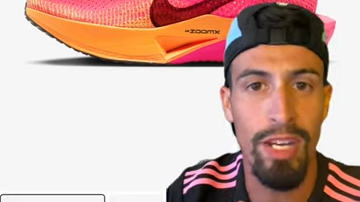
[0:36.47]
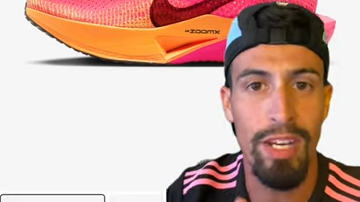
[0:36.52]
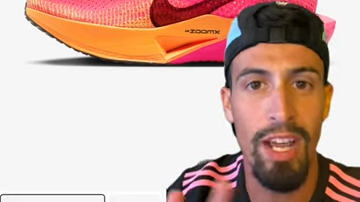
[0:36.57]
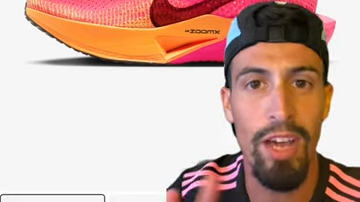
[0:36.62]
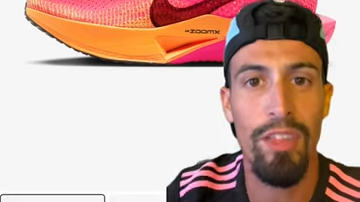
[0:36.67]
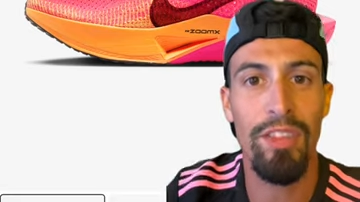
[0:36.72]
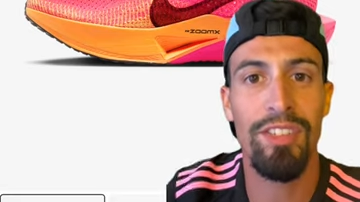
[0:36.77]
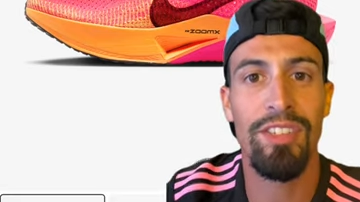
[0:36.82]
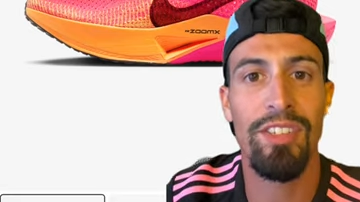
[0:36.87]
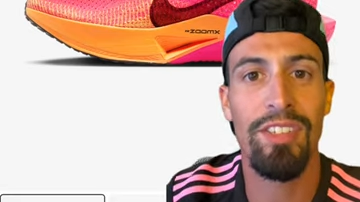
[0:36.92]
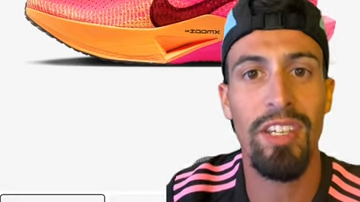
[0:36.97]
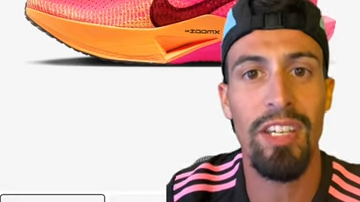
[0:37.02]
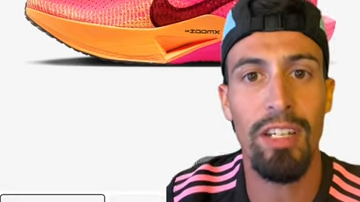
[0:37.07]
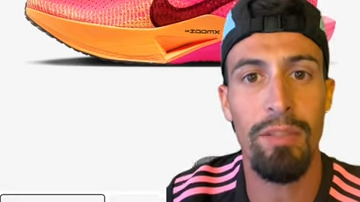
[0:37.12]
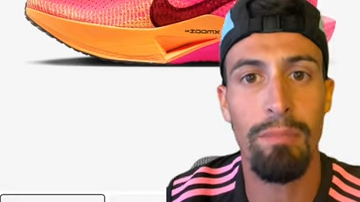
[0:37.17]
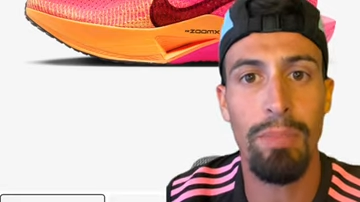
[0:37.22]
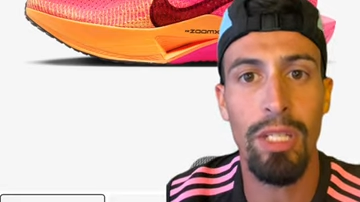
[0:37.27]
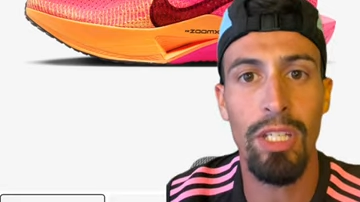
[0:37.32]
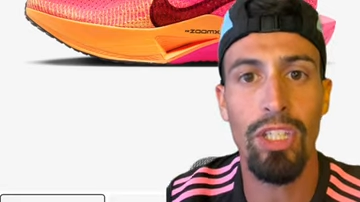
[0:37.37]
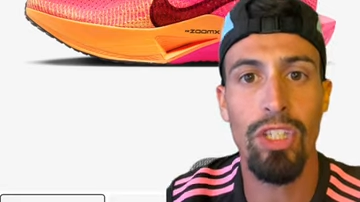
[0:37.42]
Now this is going
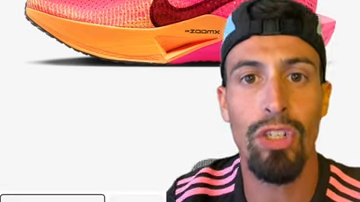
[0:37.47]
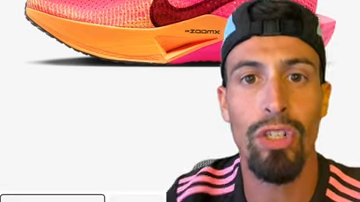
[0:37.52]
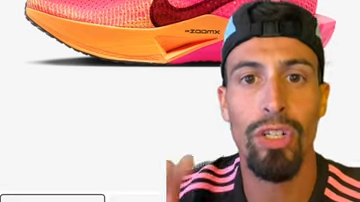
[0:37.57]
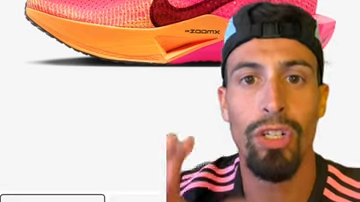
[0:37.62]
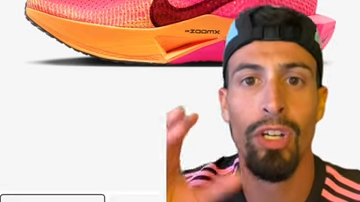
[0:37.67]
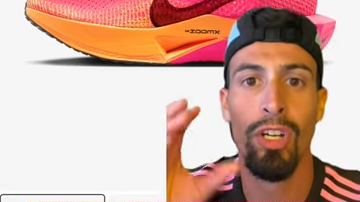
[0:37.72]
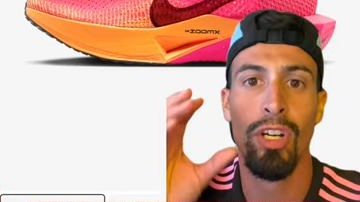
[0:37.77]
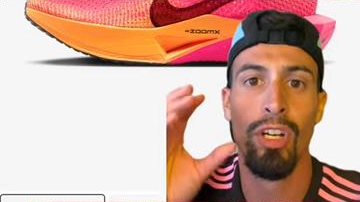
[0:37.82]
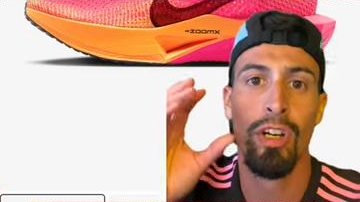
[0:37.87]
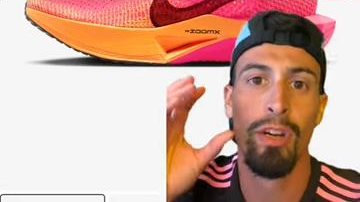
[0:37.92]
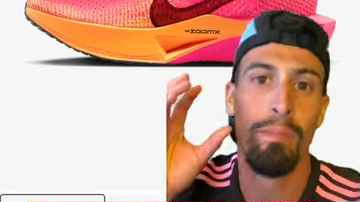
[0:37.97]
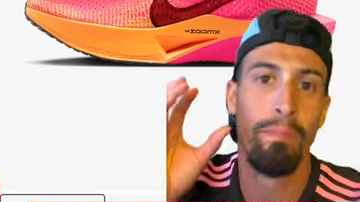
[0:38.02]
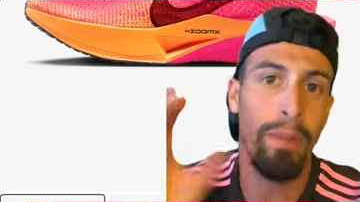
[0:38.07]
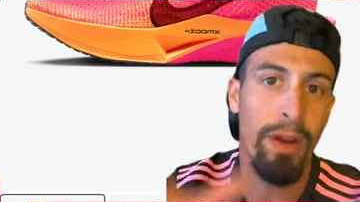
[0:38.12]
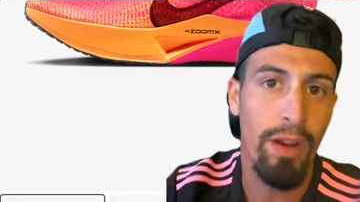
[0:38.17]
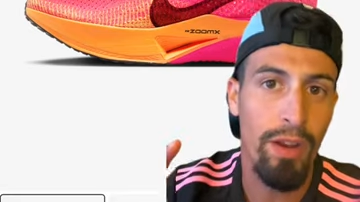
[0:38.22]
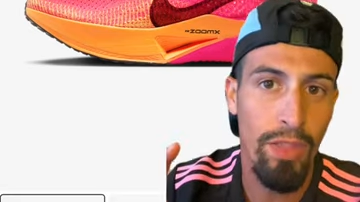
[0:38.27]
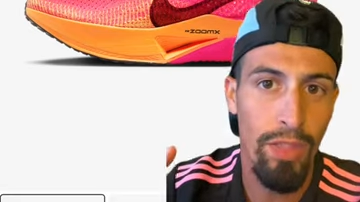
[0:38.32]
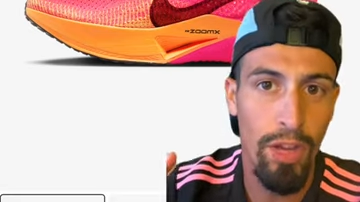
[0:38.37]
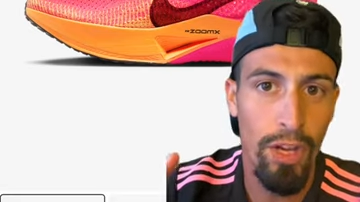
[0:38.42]
to be your
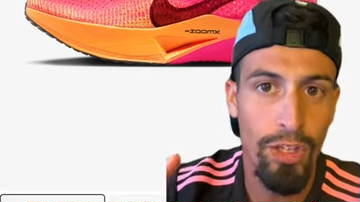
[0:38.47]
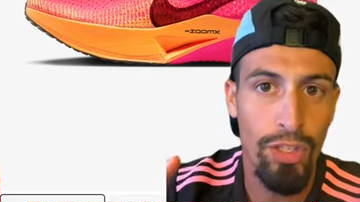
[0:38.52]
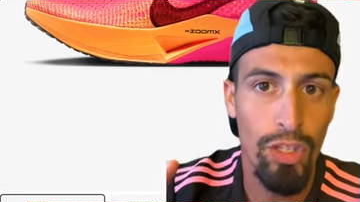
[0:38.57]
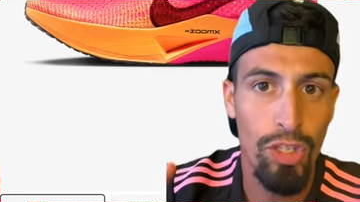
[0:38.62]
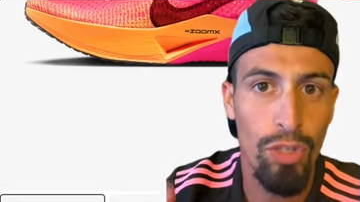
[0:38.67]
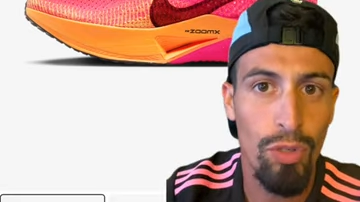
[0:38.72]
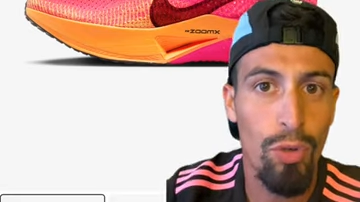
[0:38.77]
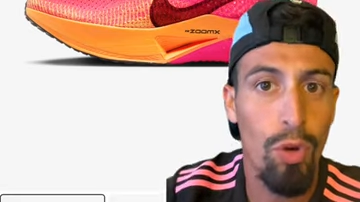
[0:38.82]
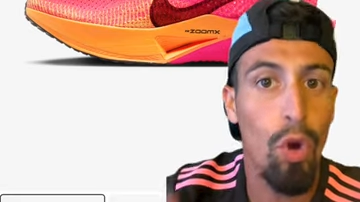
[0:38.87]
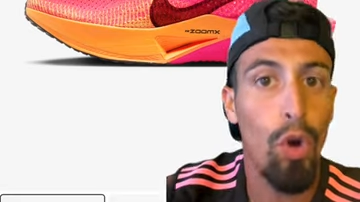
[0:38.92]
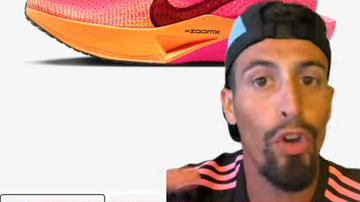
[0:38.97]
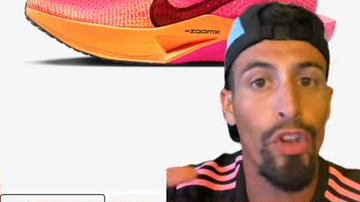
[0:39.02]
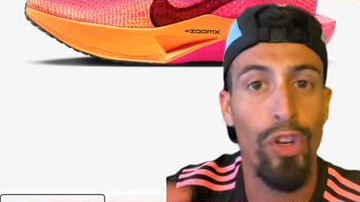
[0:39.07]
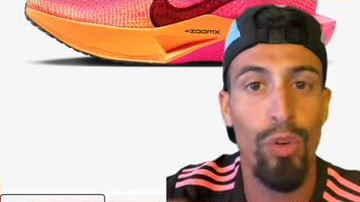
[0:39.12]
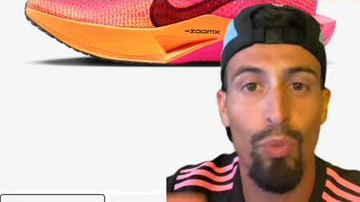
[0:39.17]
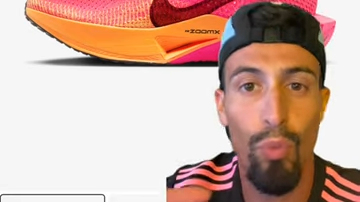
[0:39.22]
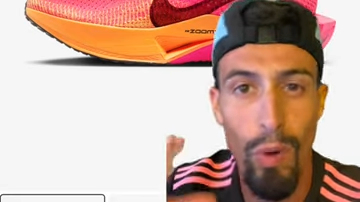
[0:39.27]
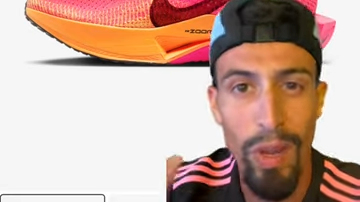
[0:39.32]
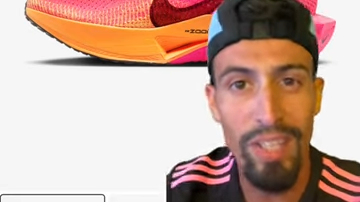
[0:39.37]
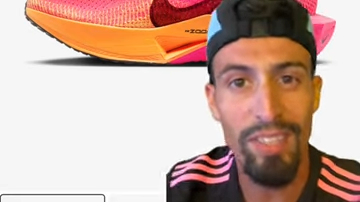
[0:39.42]
marathon shoe or your
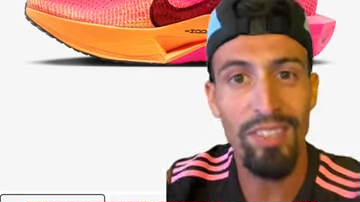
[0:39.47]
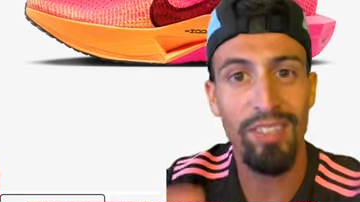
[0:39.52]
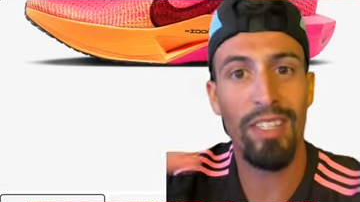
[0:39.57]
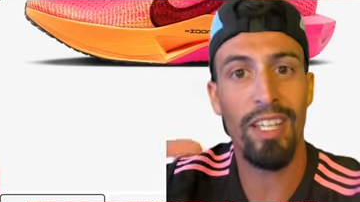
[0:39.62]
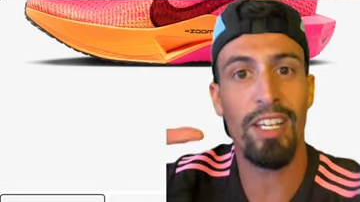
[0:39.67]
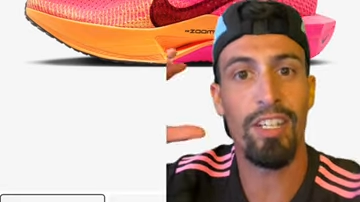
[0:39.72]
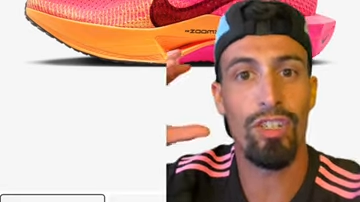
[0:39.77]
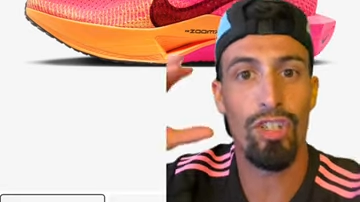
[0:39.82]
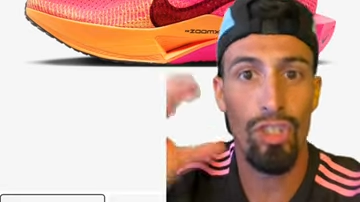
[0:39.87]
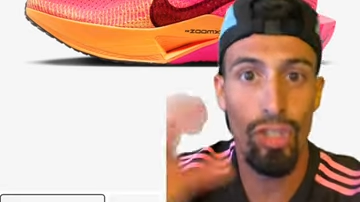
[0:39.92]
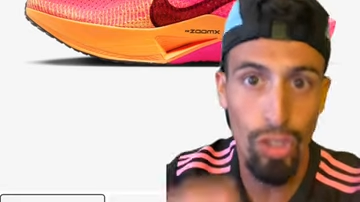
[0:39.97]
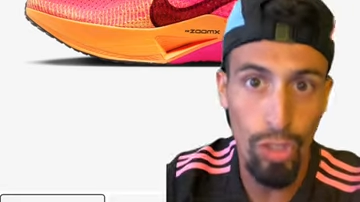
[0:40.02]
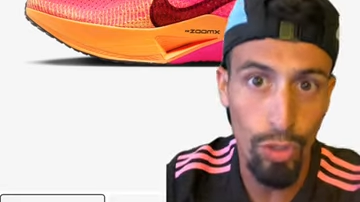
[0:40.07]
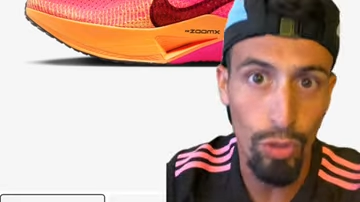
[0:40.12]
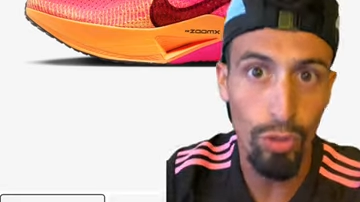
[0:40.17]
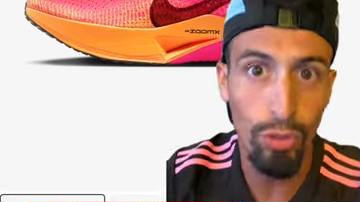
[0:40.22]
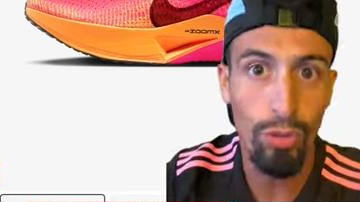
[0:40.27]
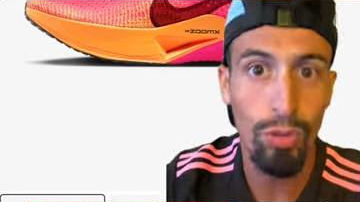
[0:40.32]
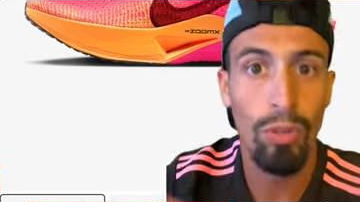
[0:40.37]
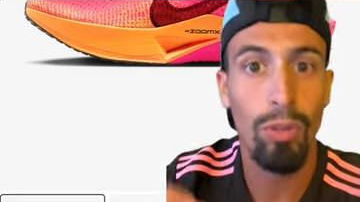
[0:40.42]
race day shoe.